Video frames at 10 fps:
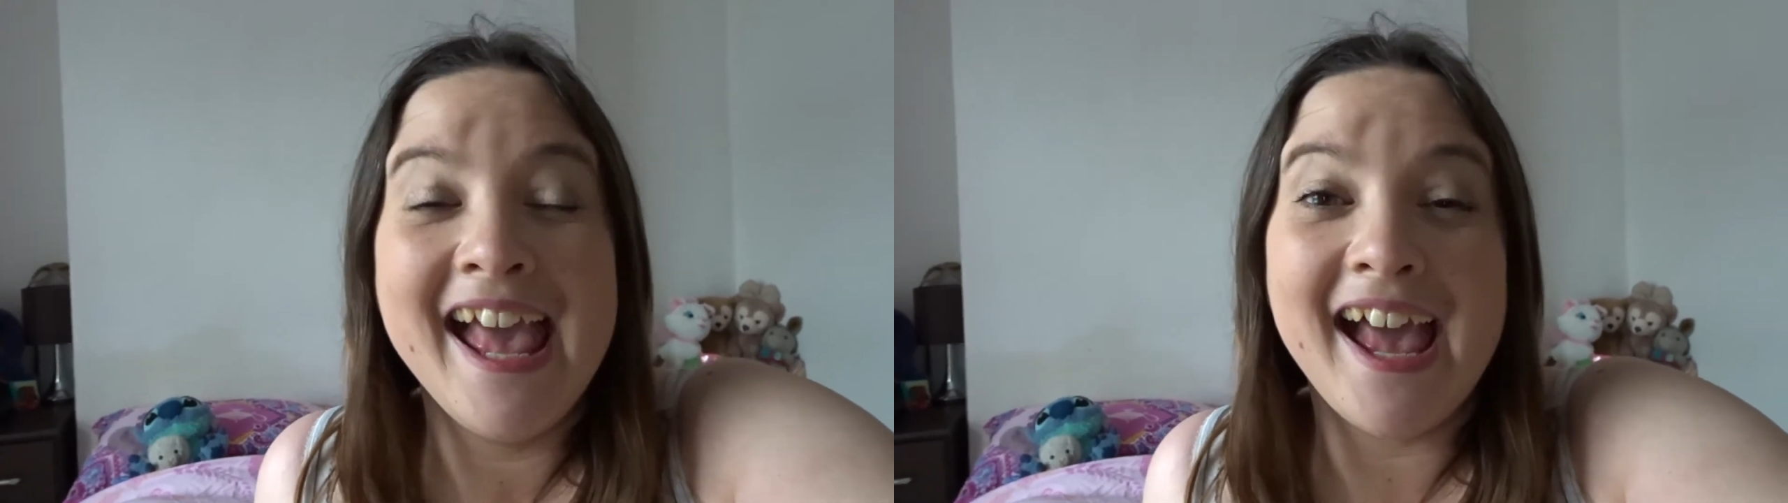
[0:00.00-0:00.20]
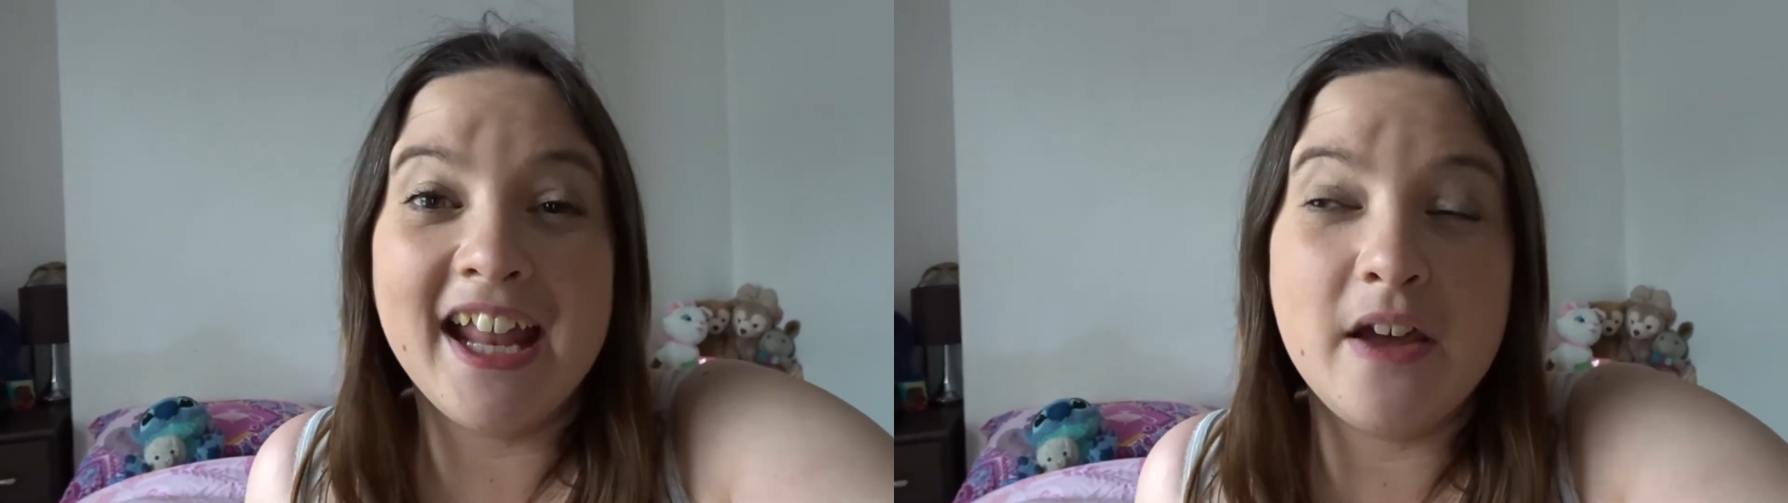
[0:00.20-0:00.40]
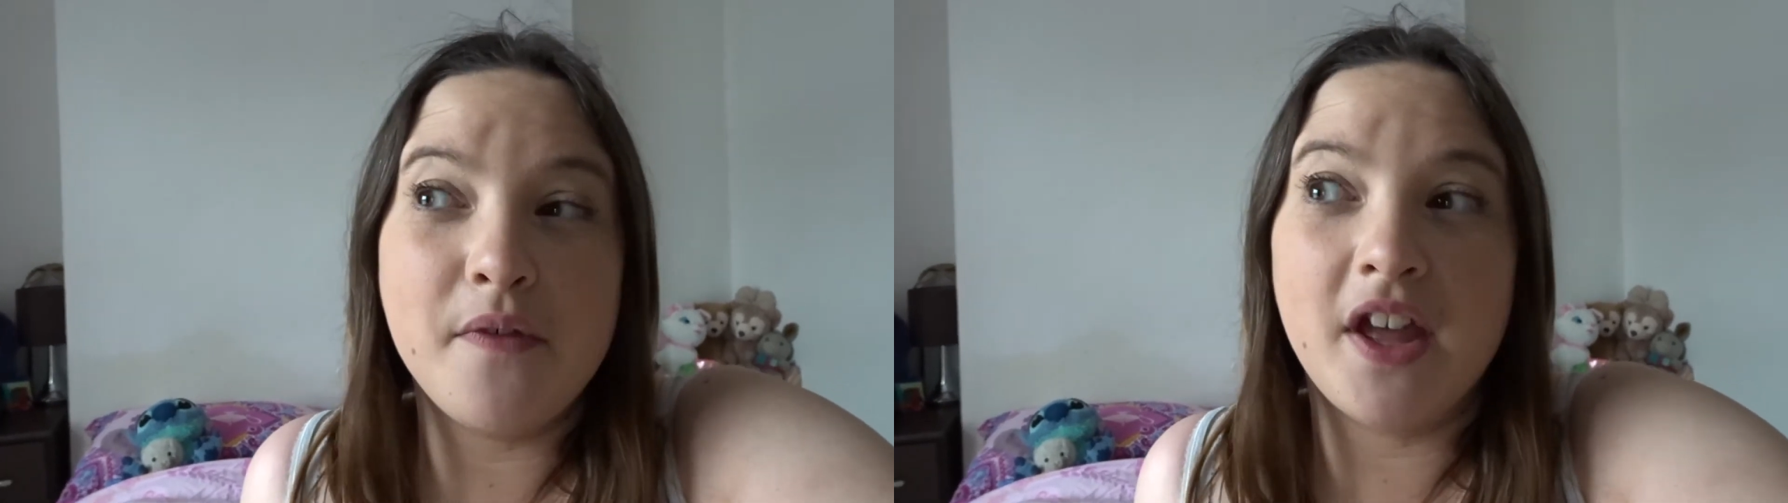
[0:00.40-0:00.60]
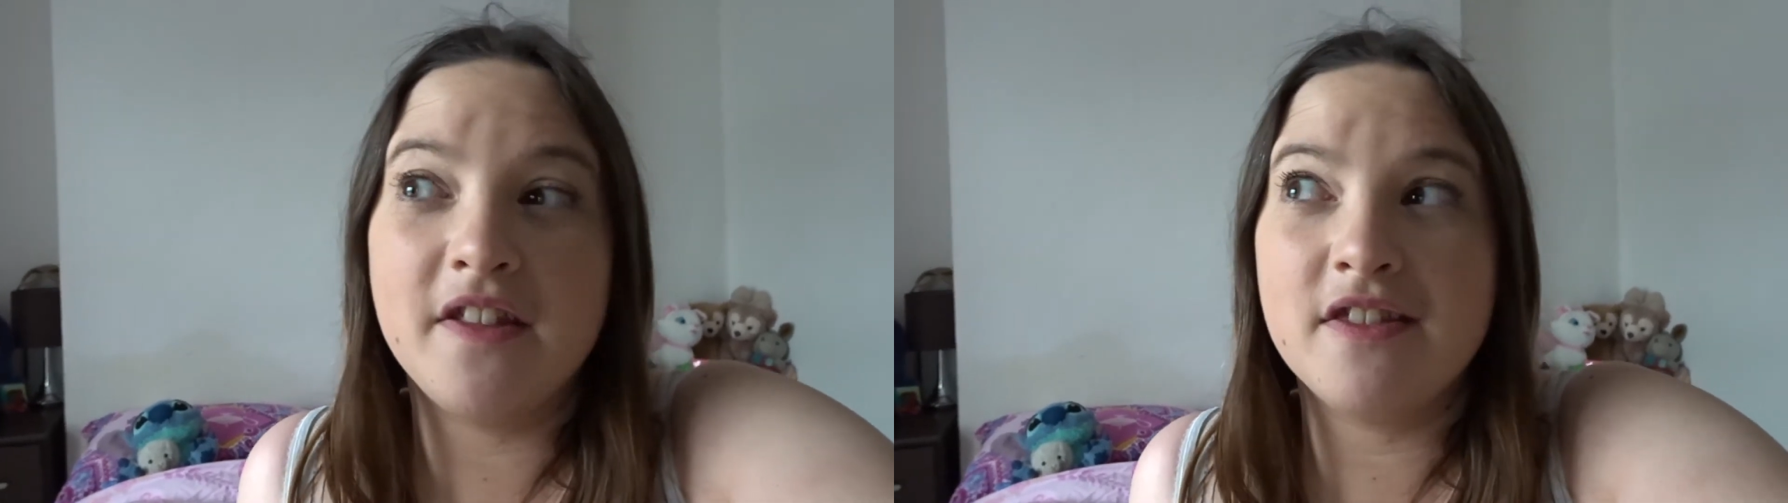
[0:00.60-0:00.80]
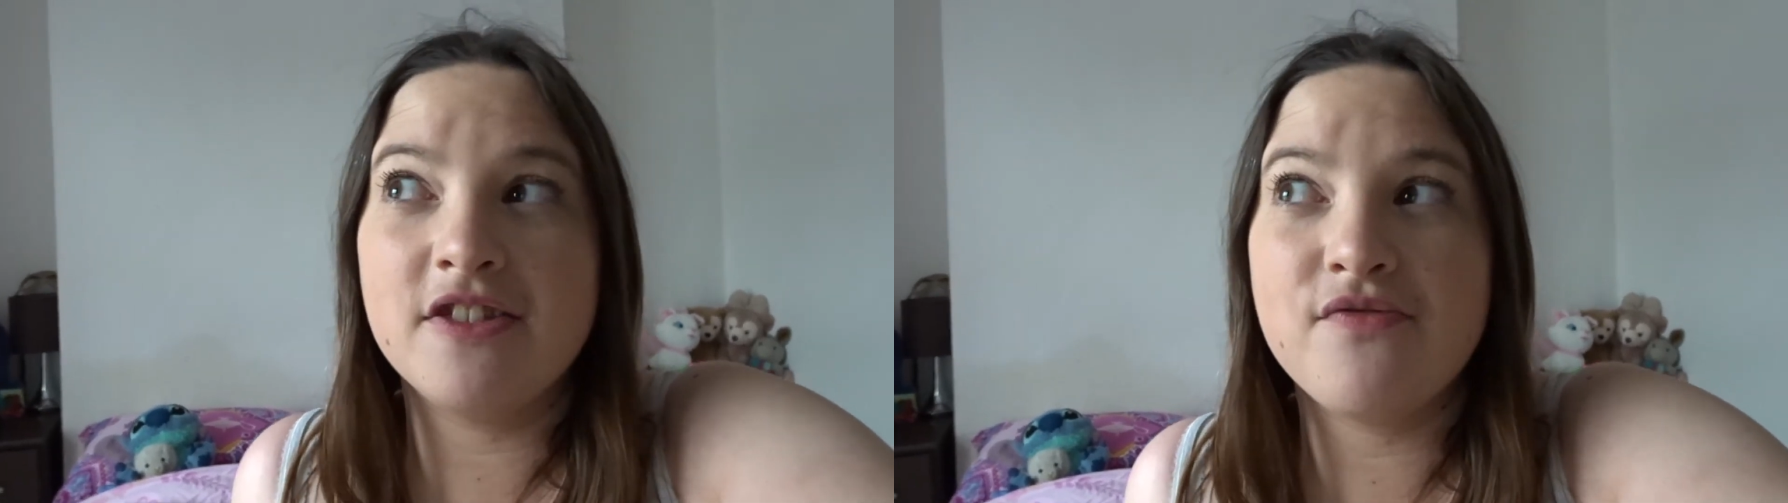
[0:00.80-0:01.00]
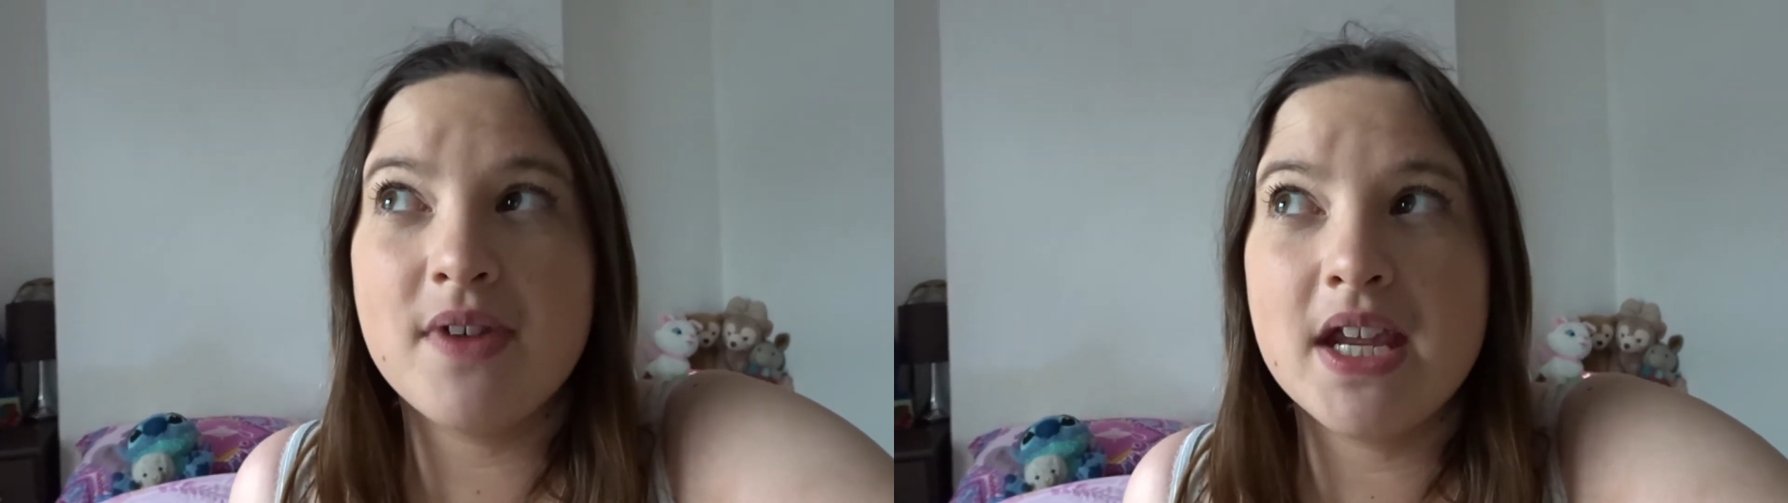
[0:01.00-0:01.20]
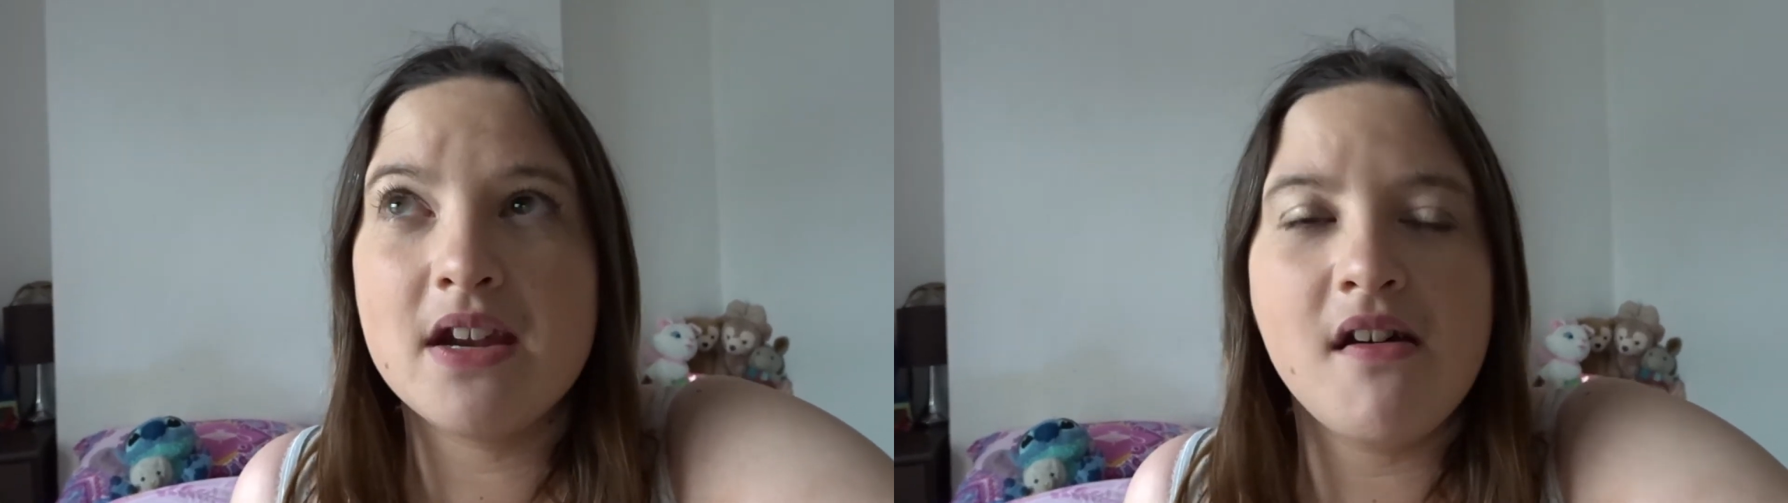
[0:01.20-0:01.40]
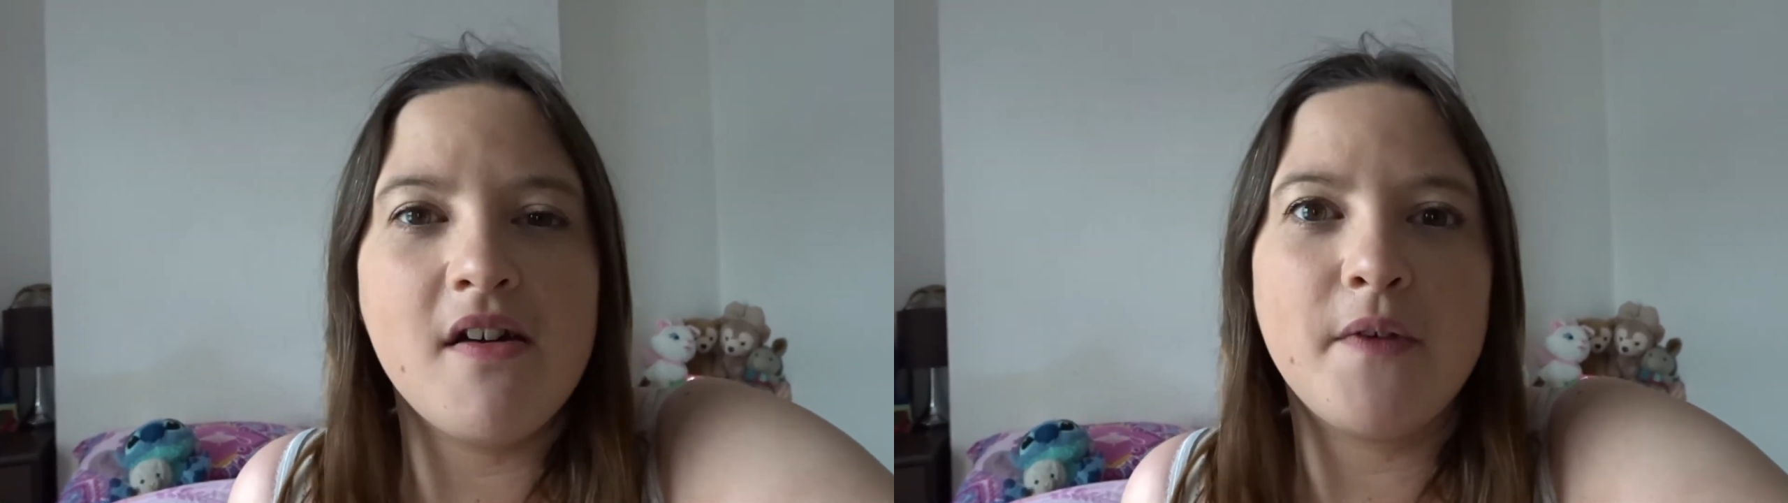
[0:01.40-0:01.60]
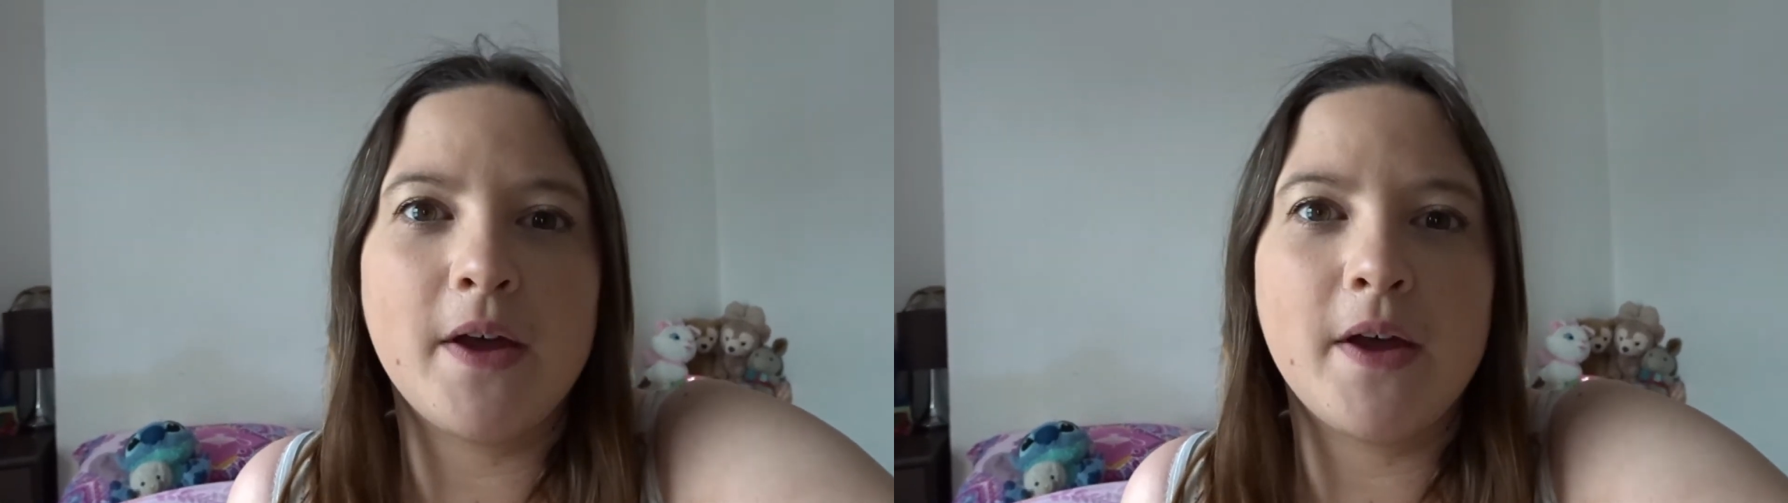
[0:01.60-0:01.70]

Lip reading: And I've earned 3.5